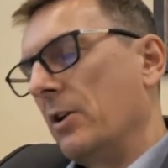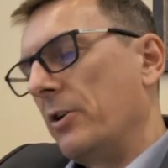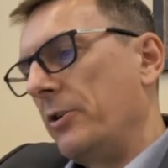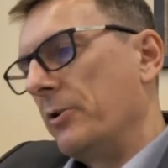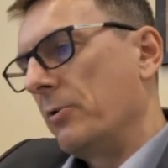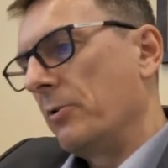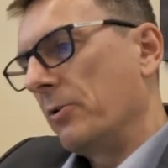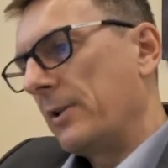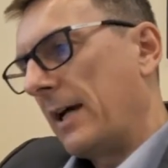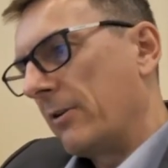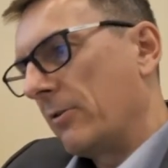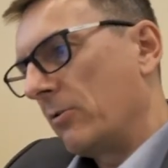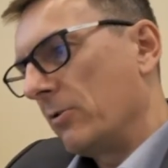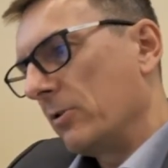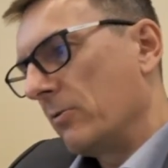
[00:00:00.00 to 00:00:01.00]
you go down
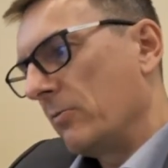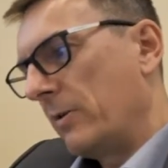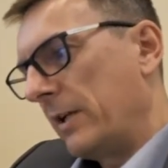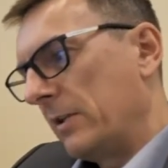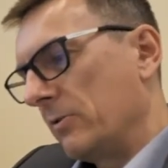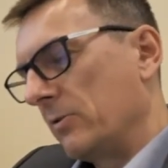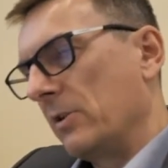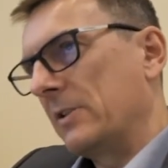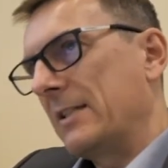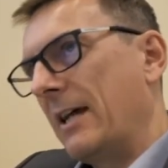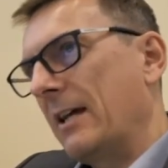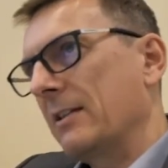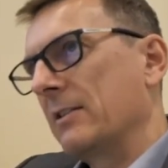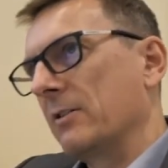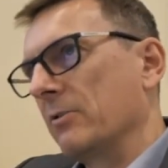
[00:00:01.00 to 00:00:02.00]
all the way to the
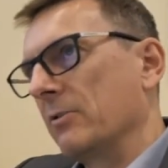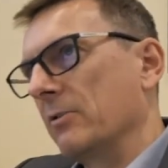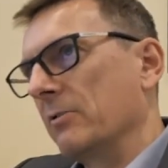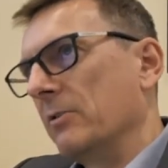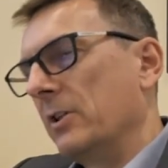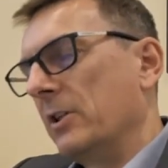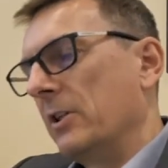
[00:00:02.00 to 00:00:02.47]
tactical,